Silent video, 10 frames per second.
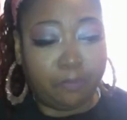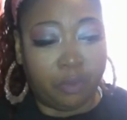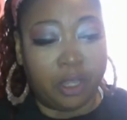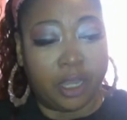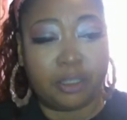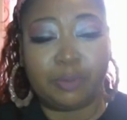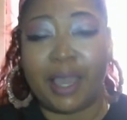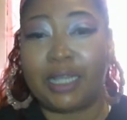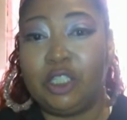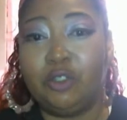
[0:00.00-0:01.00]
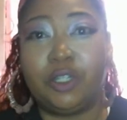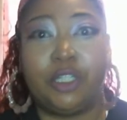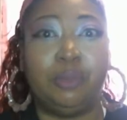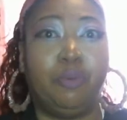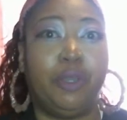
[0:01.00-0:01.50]
Comes back too because
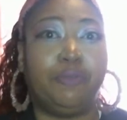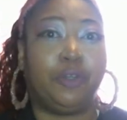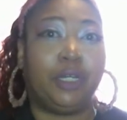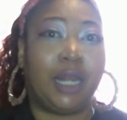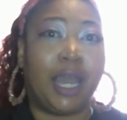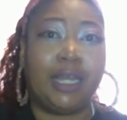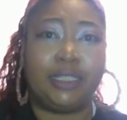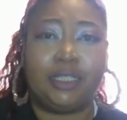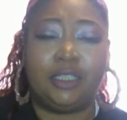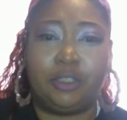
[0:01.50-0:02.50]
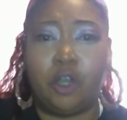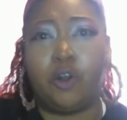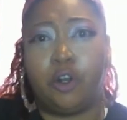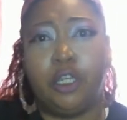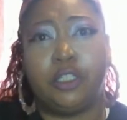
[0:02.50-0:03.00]
the boyfriend lied to tell
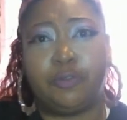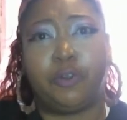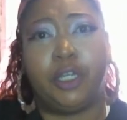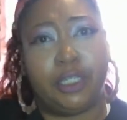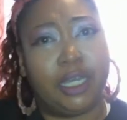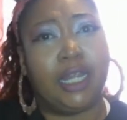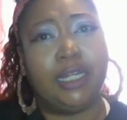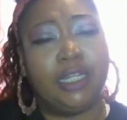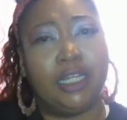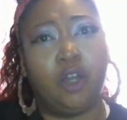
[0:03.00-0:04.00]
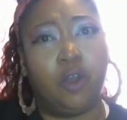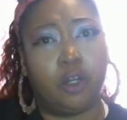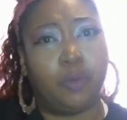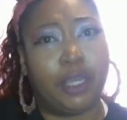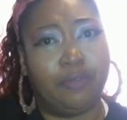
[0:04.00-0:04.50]
her his friend, yeah, they did go all the
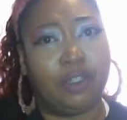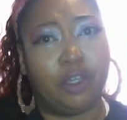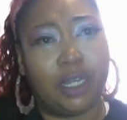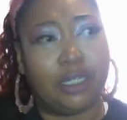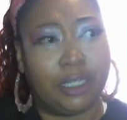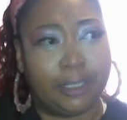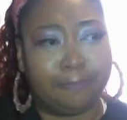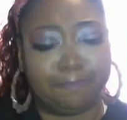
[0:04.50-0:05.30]
way, even though they didn't.